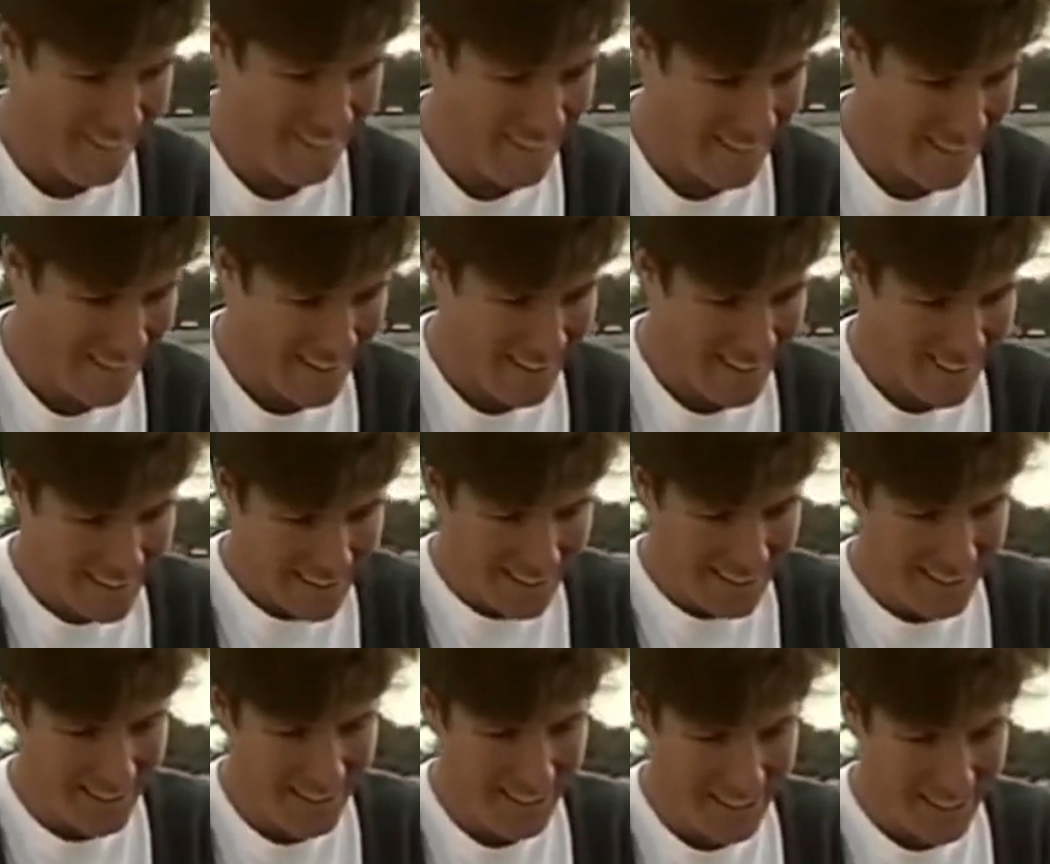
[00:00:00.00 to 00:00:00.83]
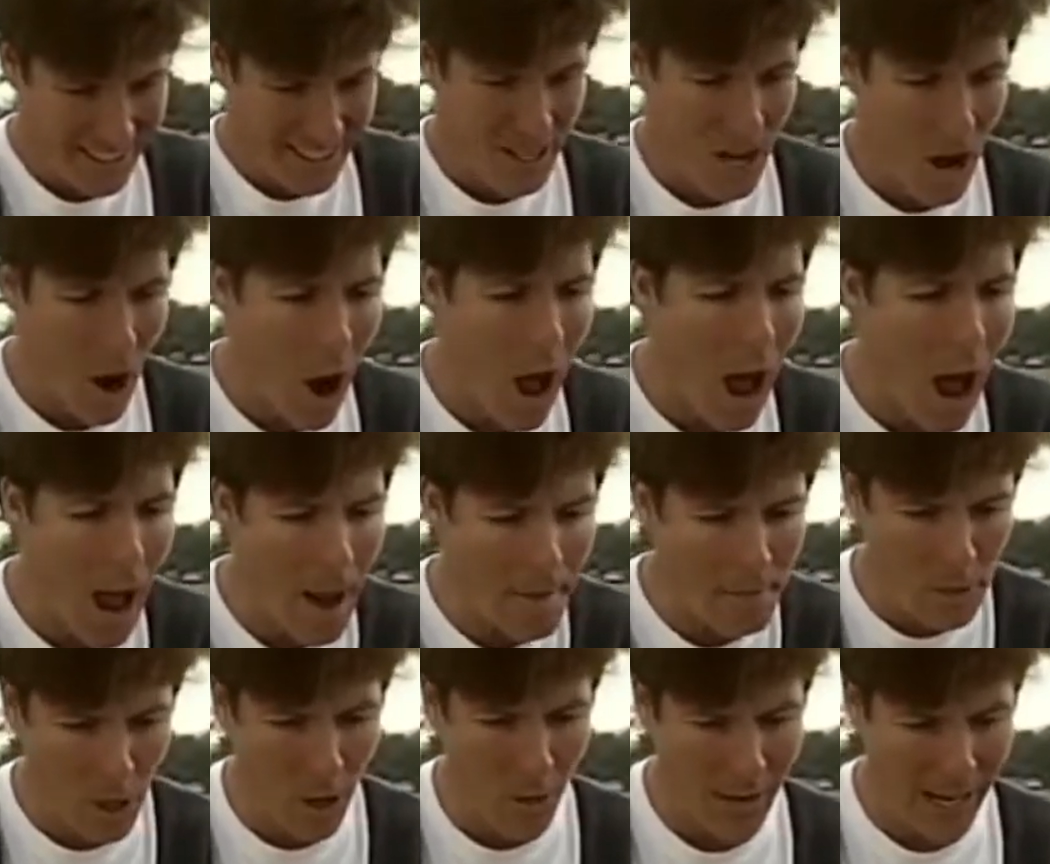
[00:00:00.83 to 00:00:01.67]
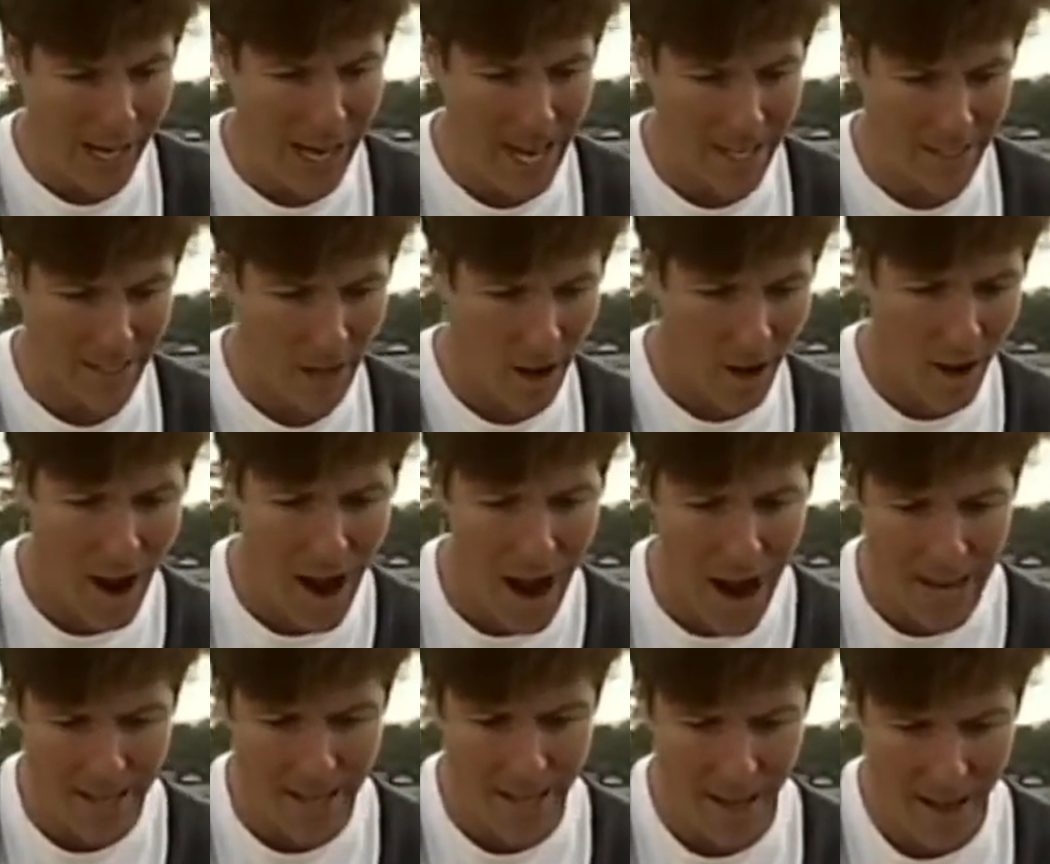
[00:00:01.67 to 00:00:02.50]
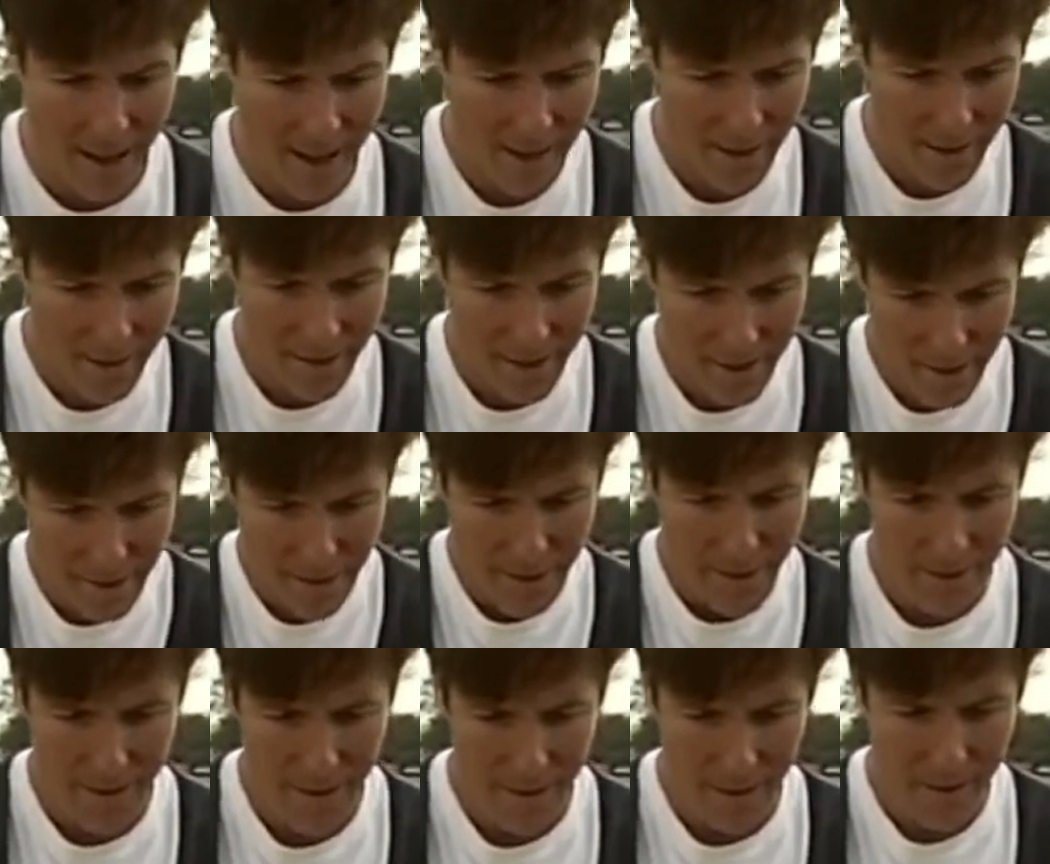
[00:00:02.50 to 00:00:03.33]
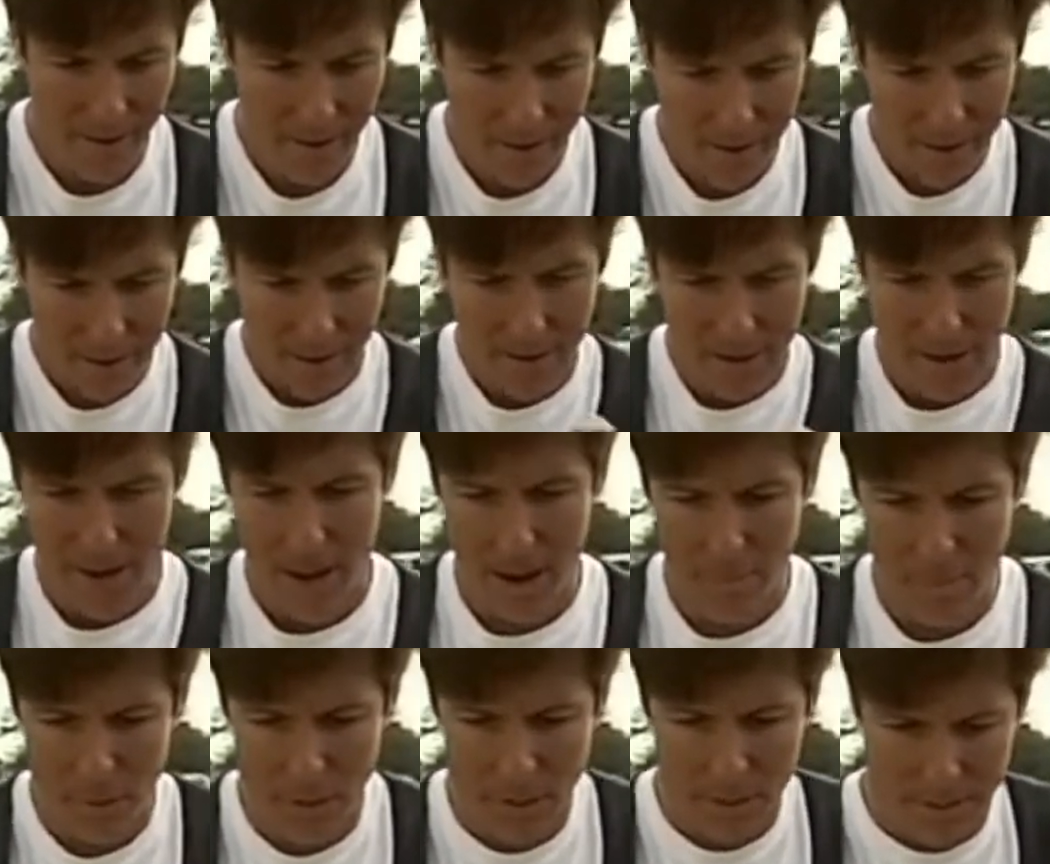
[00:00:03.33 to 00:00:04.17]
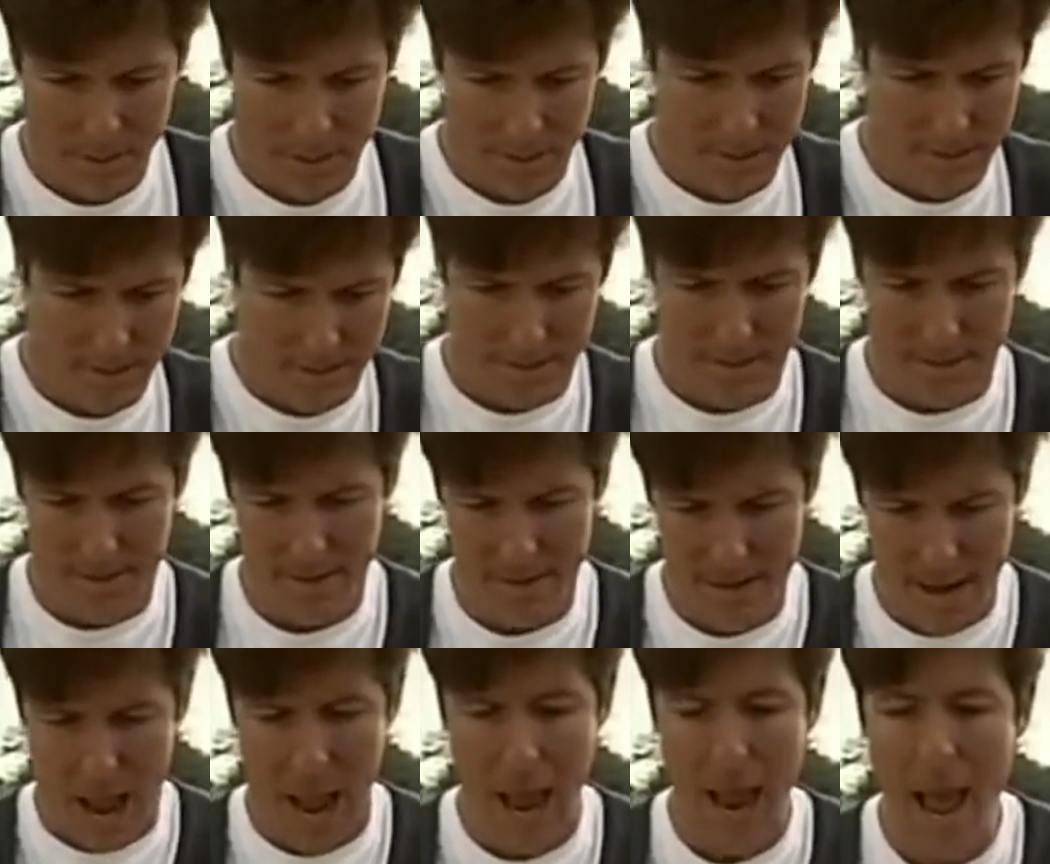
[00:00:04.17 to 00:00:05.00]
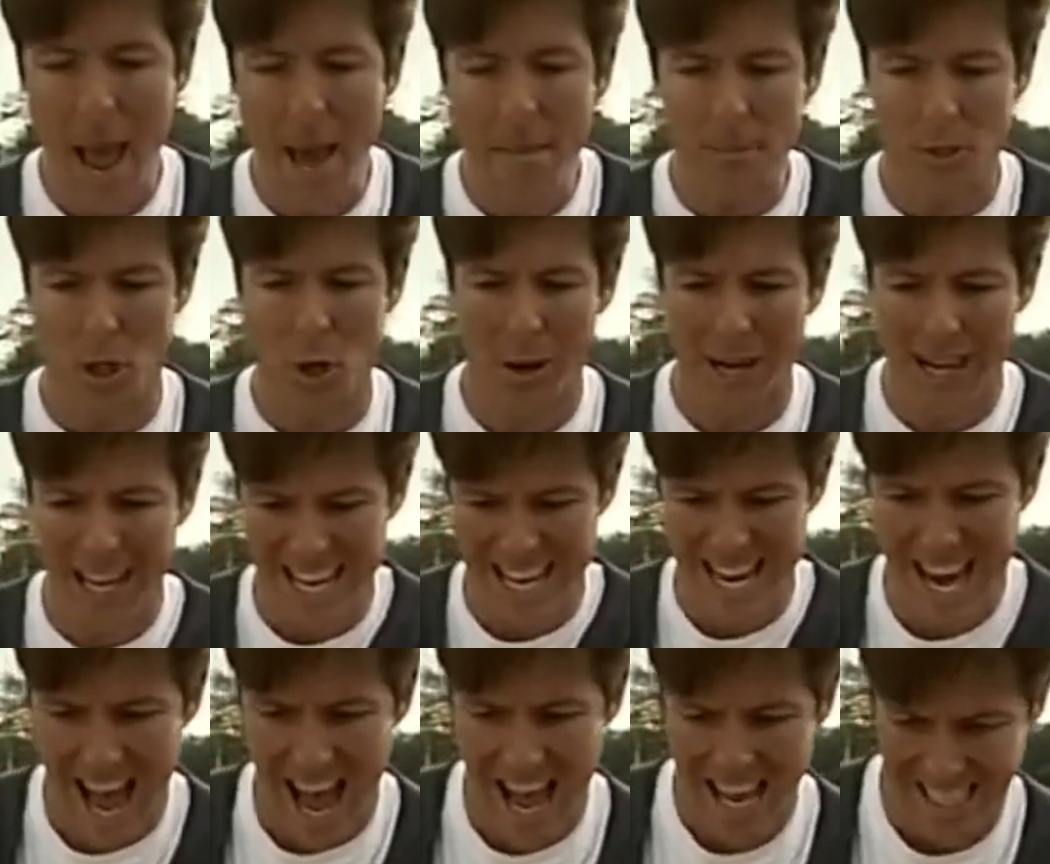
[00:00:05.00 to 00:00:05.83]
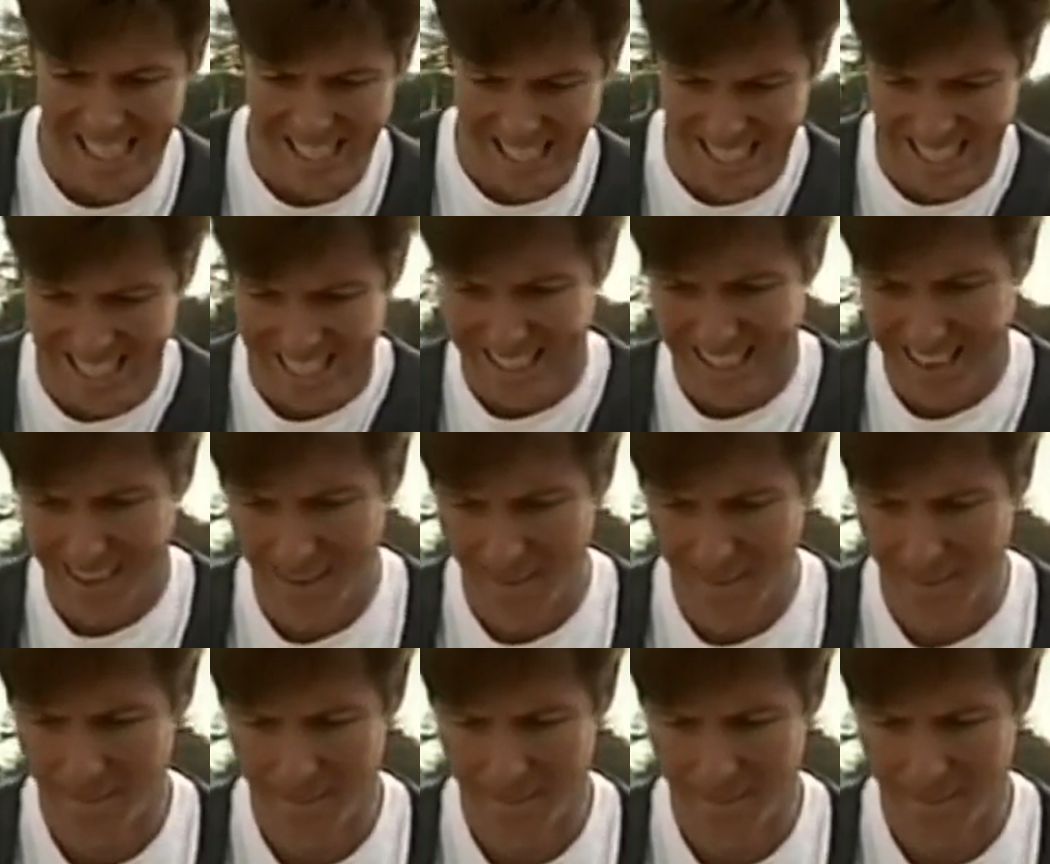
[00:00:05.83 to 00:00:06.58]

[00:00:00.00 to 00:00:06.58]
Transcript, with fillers: wait, I want to do it. No, I'm doing it. All right. my string. I'm, I want to do it nice. I am doing it nice. Oh, come